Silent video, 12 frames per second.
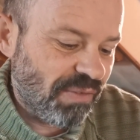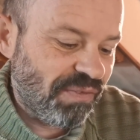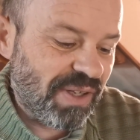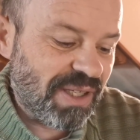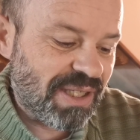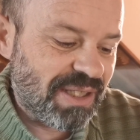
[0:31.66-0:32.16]
the
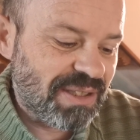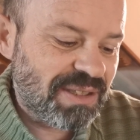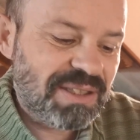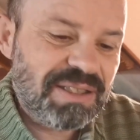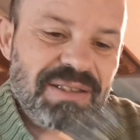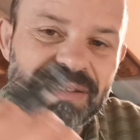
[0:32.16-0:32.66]
thing
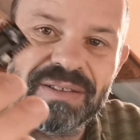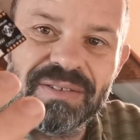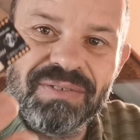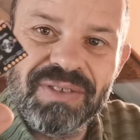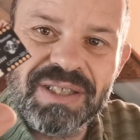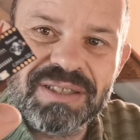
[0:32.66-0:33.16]
is,
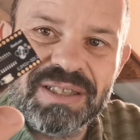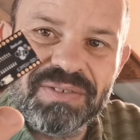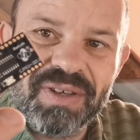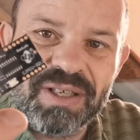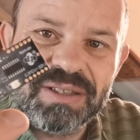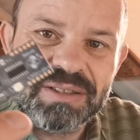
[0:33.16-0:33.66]
this
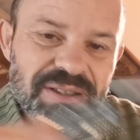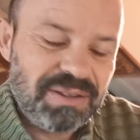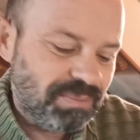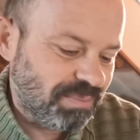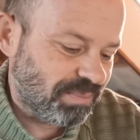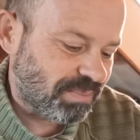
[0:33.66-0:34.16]

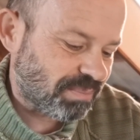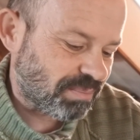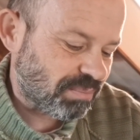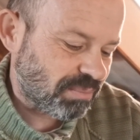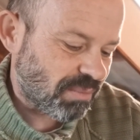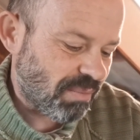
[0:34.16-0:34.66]
device,
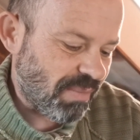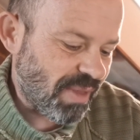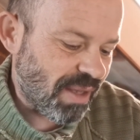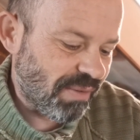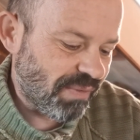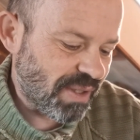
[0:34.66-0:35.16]

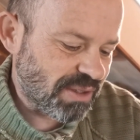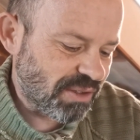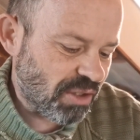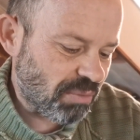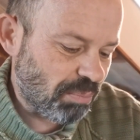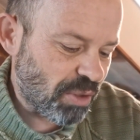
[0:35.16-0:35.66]
there's
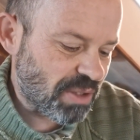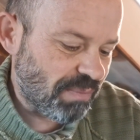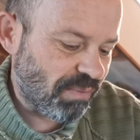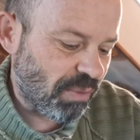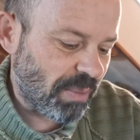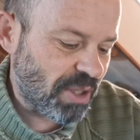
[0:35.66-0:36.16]
not much
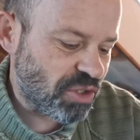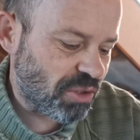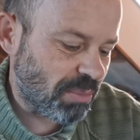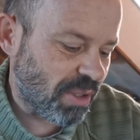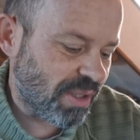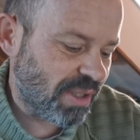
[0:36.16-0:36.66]

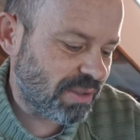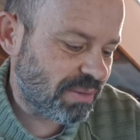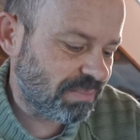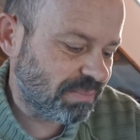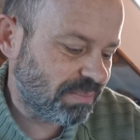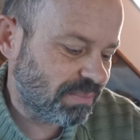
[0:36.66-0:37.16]
information about
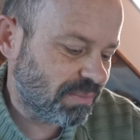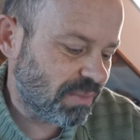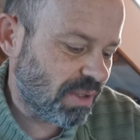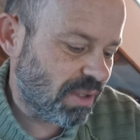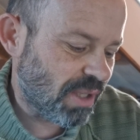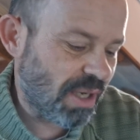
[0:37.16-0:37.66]
it,
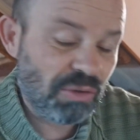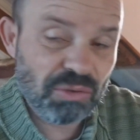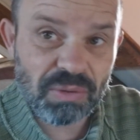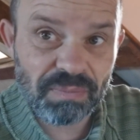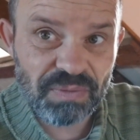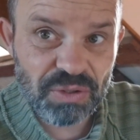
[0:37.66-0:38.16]
how
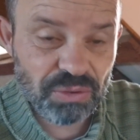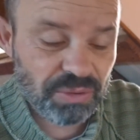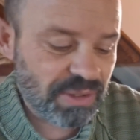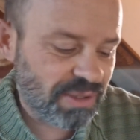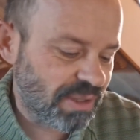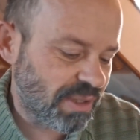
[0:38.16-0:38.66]
to
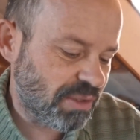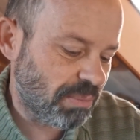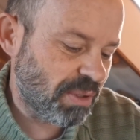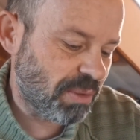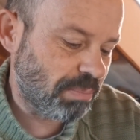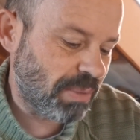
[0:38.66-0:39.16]
configure it, and it's
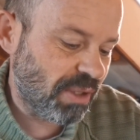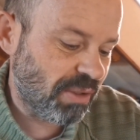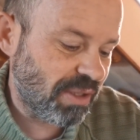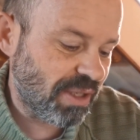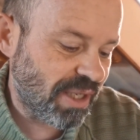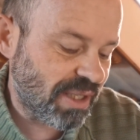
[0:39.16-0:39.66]
a bit of pain
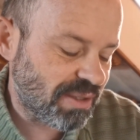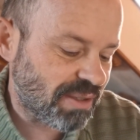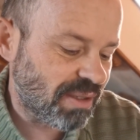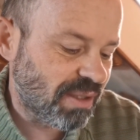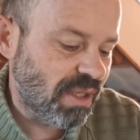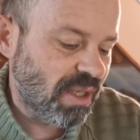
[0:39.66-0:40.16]
in the
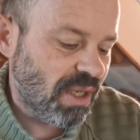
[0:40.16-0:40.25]
ass.